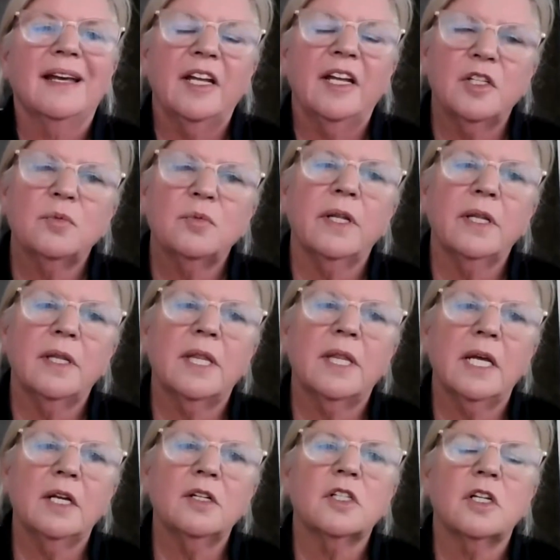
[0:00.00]
It's when
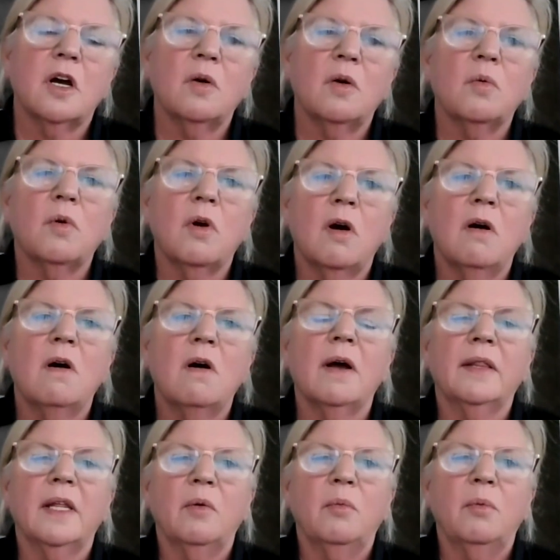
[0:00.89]
things go
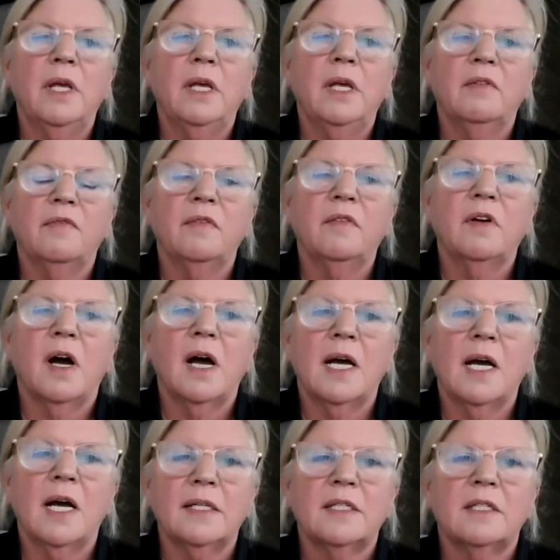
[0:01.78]
wrong that we've
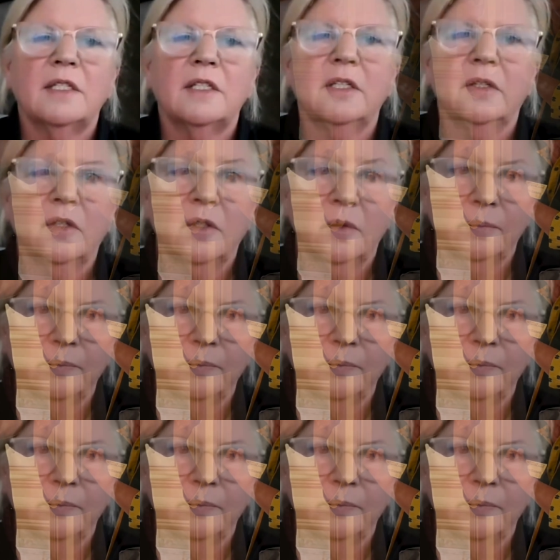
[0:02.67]
got to